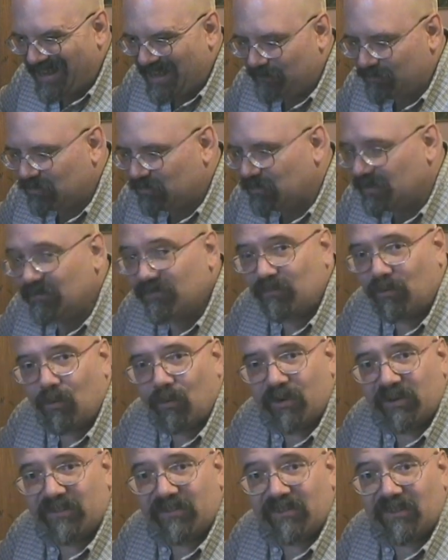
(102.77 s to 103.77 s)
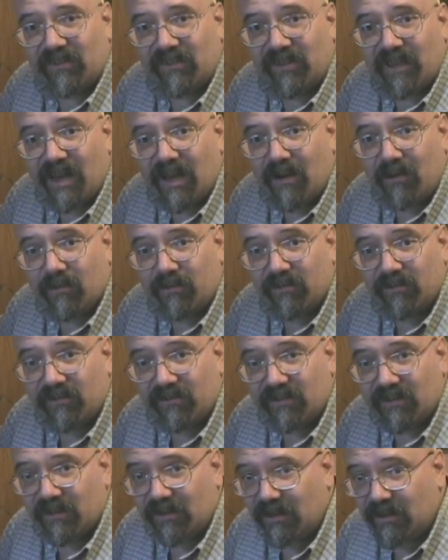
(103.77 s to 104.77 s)
between 4 to 6
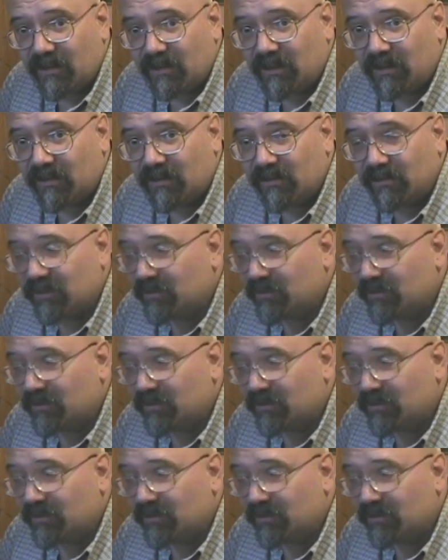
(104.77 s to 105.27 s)
hours on